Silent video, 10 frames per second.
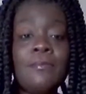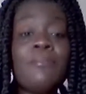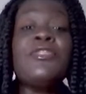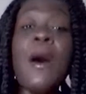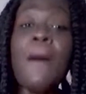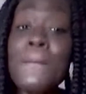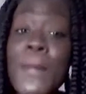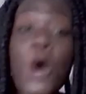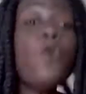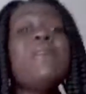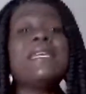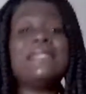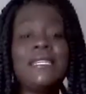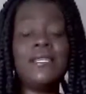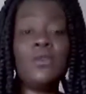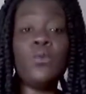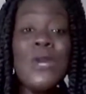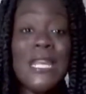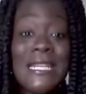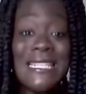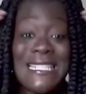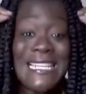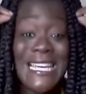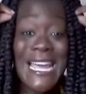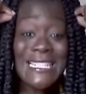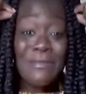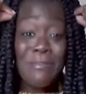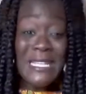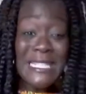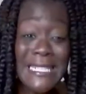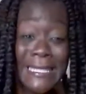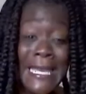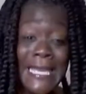The moment we disconnect mentally,